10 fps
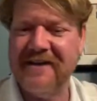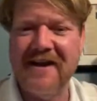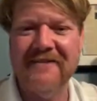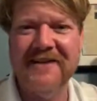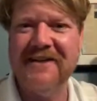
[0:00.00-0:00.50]

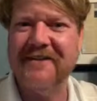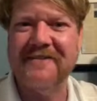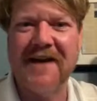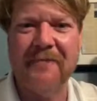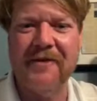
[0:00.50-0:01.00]
yelling at the
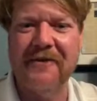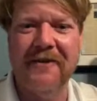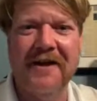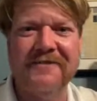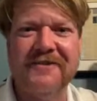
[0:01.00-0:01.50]
top of your
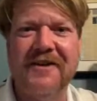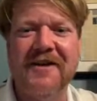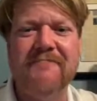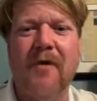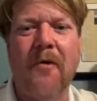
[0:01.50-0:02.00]
lungs,
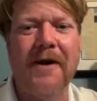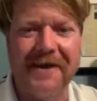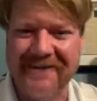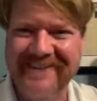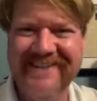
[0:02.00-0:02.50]
good morning.